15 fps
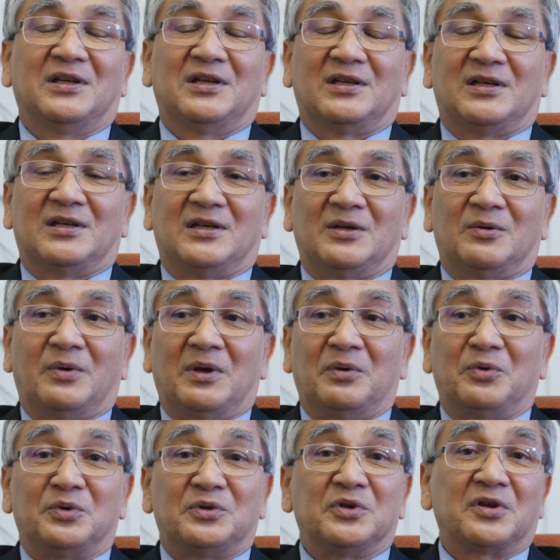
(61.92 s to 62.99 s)
where
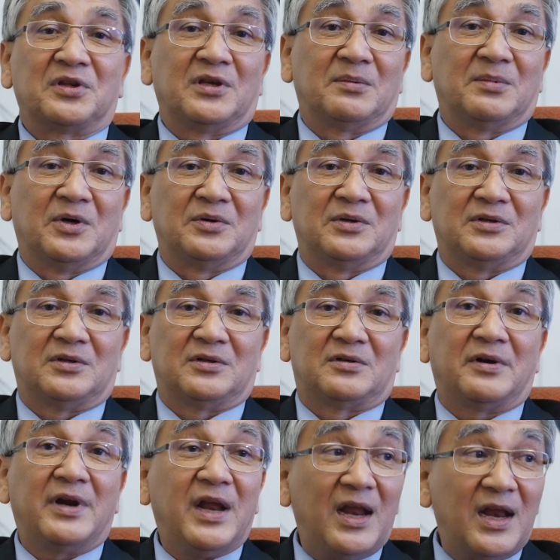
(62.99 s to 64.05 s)
we were talking about
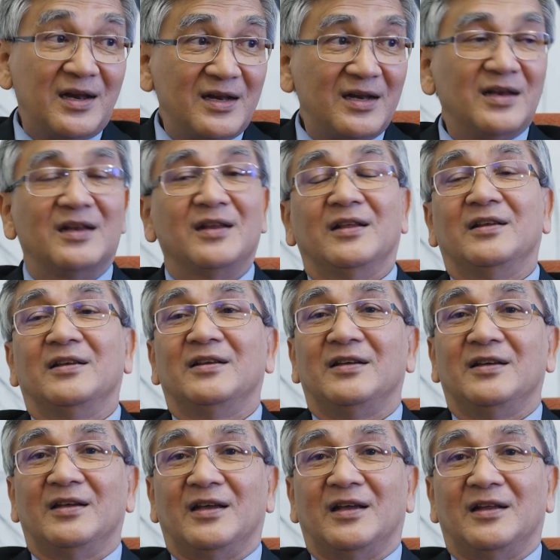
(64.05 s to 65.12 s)
trade
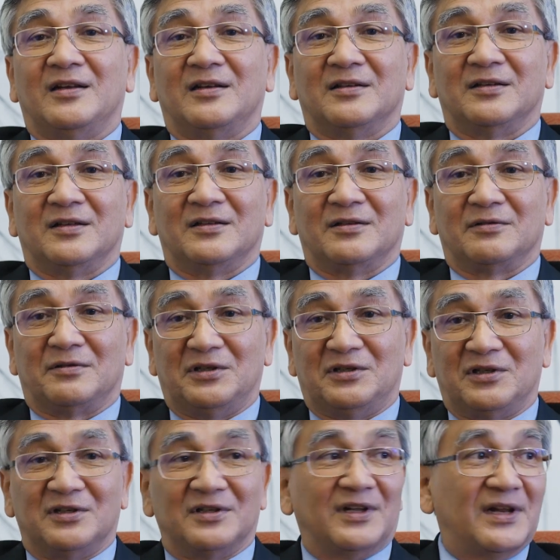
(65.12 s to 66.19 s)
and
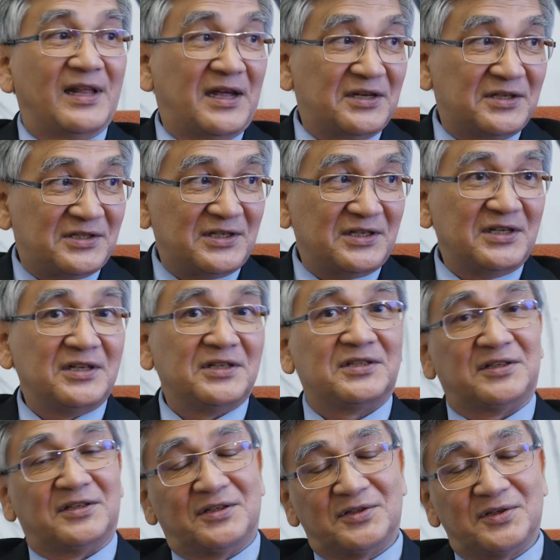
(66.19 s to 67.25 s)
regional
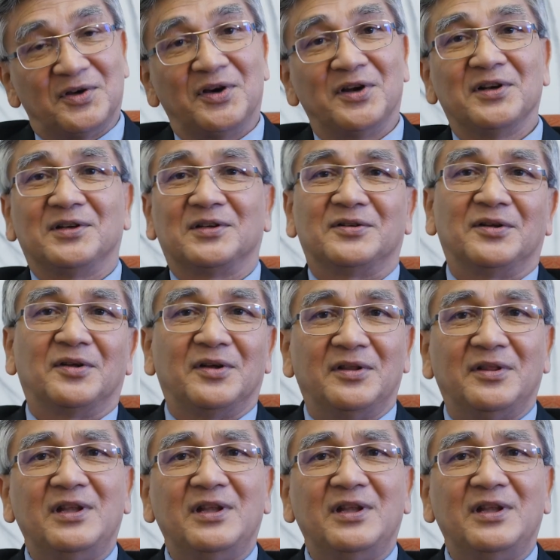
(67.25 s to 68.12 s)
alliances and so on.